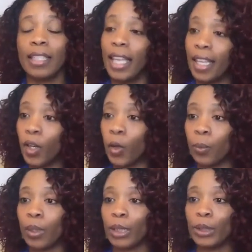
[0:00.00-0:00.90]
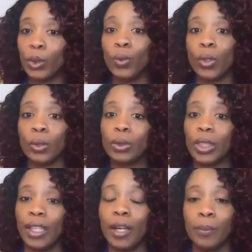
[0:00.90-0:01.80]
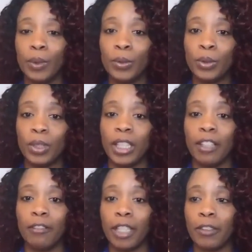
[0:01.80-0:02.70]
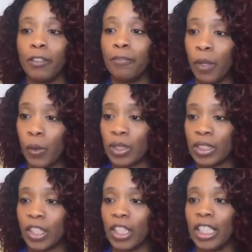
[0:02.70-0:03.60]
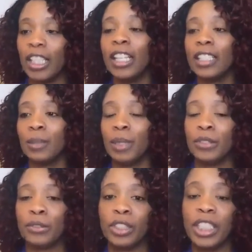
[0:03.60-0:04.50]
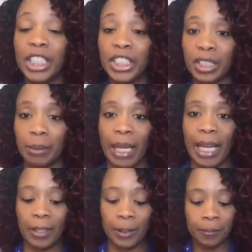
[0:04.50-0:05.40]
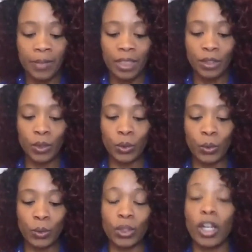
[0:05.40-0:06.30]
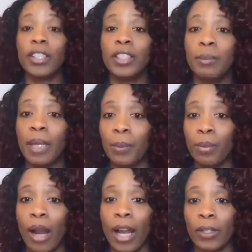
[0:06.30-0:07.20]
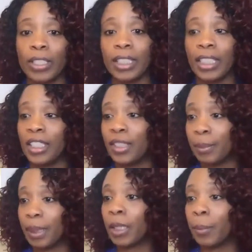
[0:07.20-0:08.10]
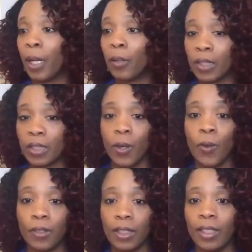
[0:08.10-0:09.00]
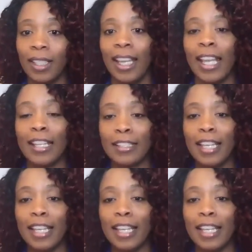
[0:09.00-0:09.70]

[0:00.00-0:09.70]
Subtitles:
help, a tool to help you to get very focused on it, to be strategic about it, to start to make progress, to get your butt up off the sofa and